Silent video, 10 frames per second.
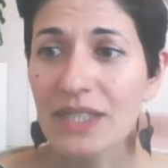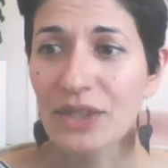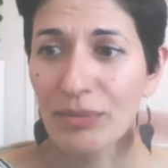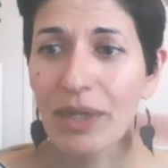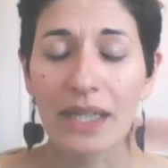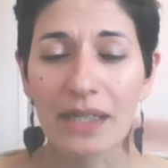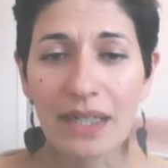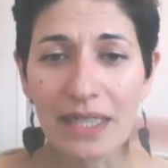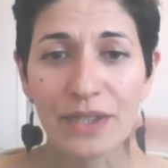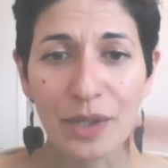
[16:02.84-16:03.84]
to
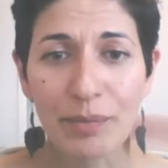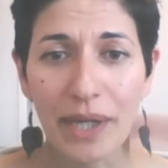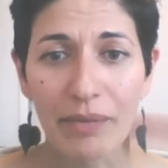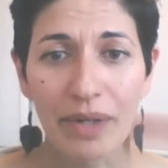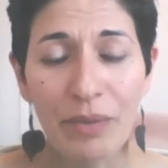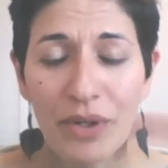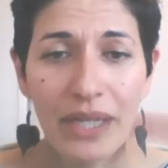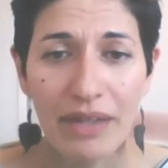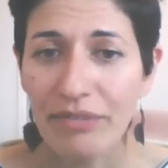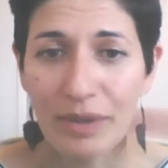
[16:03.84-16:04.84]
recognize our power. I want
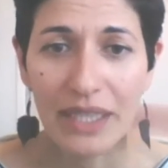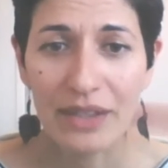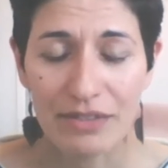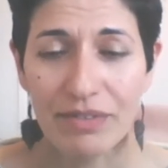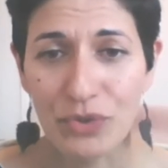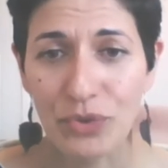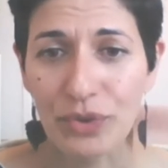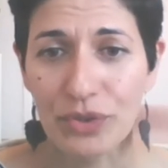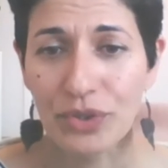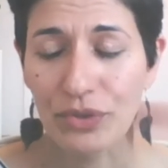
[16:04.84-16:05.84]
every individual
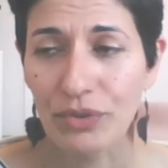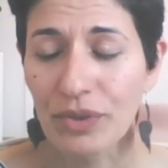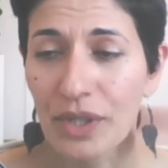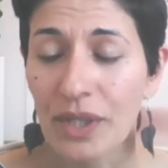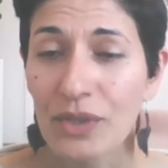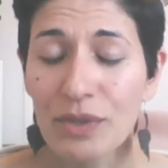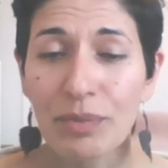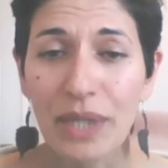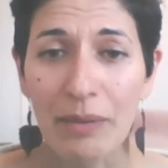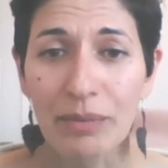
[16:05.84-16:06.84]
to
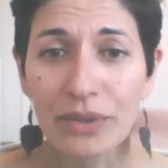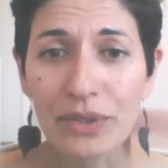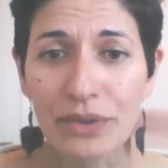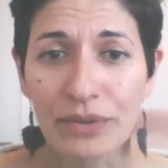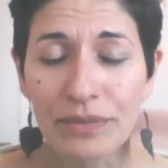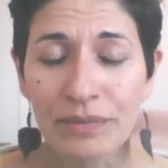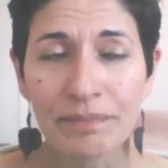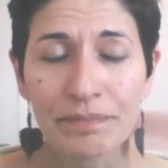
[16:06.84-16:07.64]
be able to